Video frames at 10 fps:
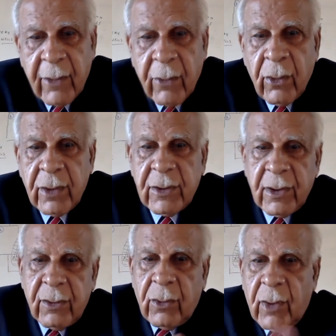Roads
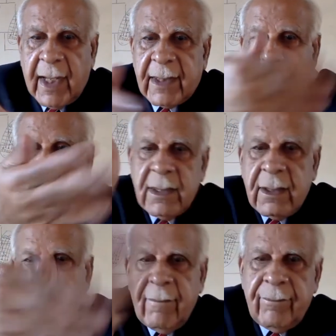don't go like
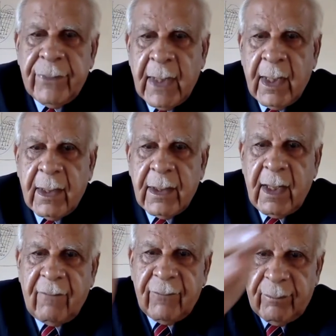this. They
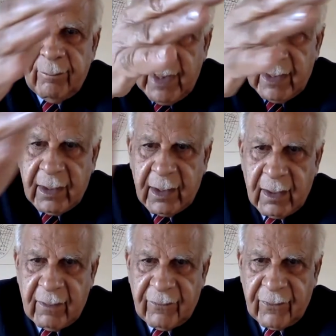have big
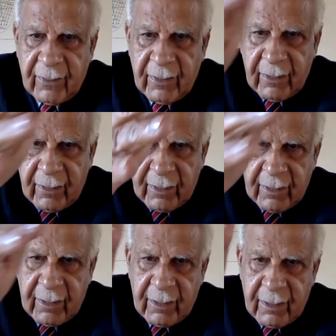curves,
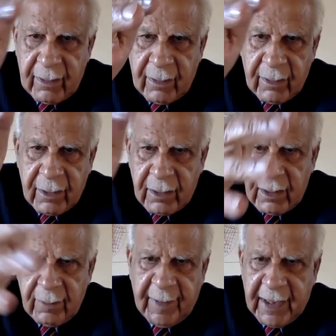
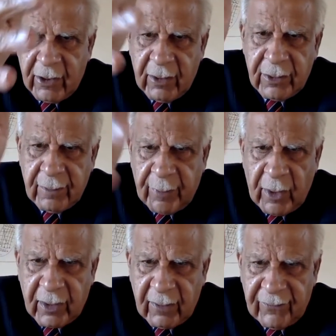depending on
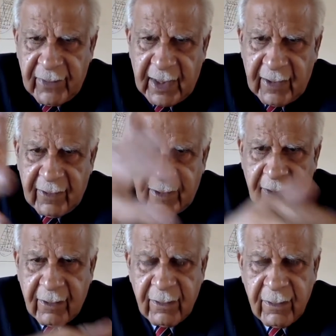topography, I think.